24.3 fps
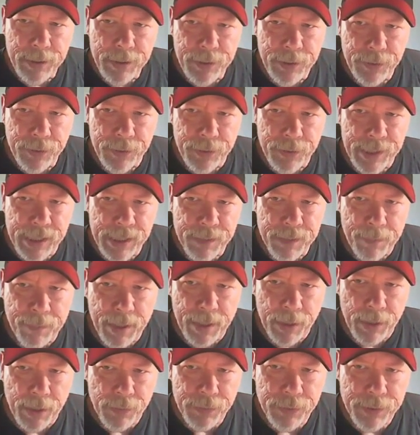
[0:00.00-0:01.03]
to this
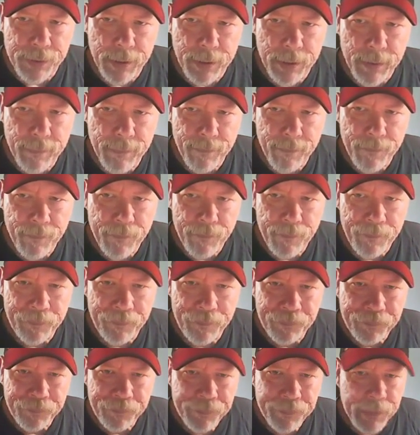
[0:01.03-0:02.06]
post.
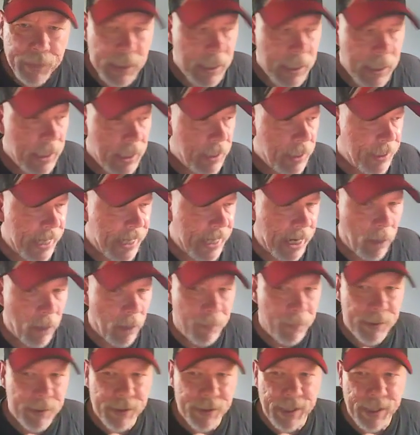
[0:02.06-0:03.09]
That
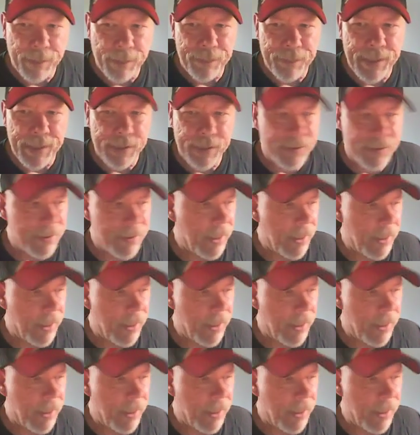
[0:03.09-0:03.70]
opens up this